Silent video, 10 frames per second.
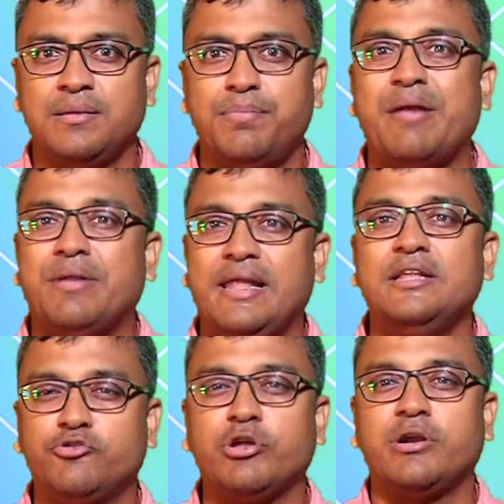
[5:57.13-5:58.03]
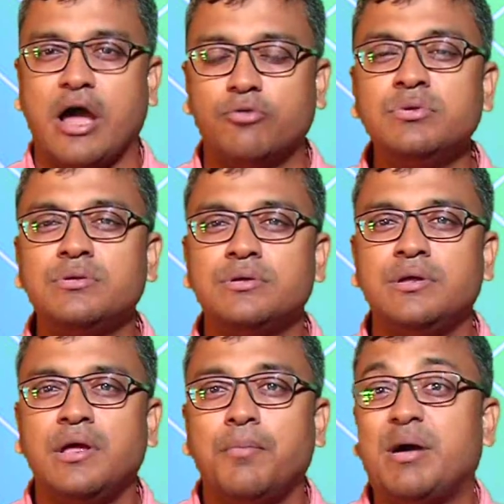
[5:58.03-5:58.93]
parallel to the ground,
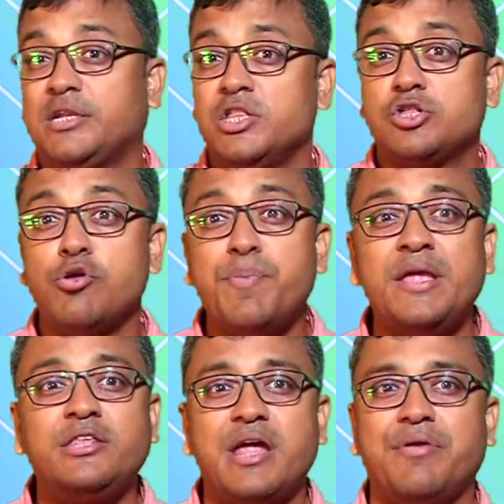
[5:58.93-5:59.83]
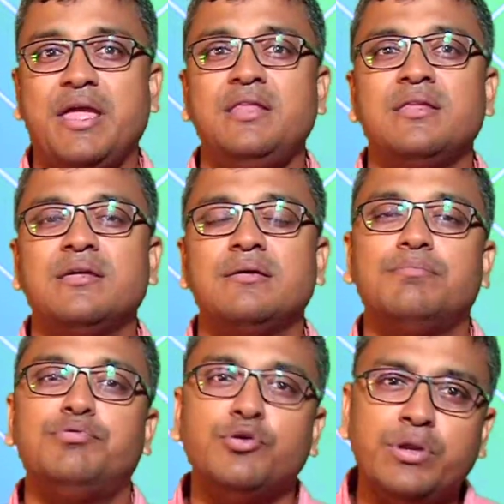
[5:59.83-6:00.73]
but in sloping terrain,
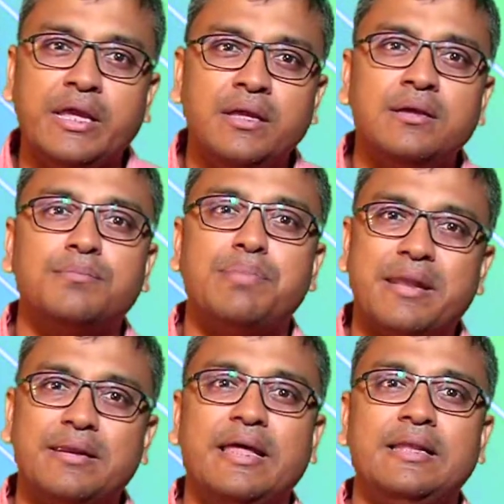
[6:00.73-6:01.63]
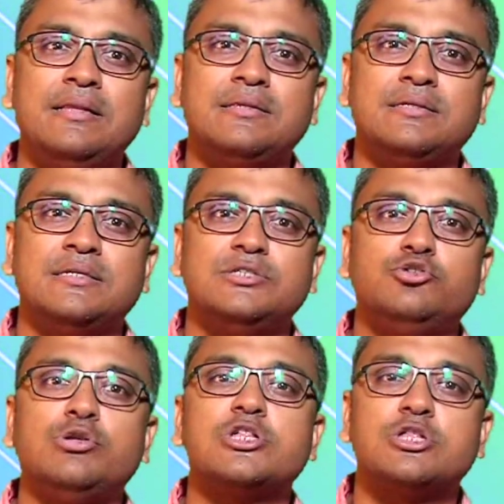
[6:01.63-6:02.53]
pruning parallel
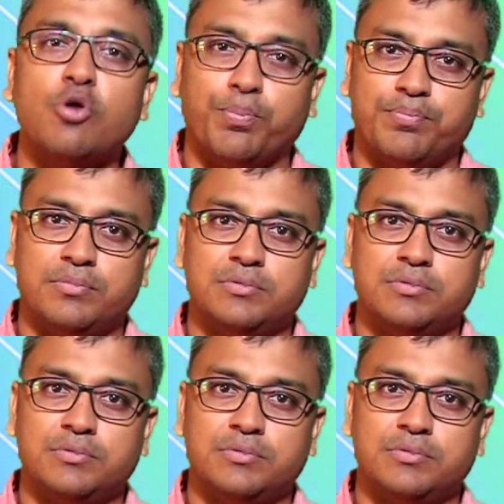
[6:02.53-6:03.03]
to the slope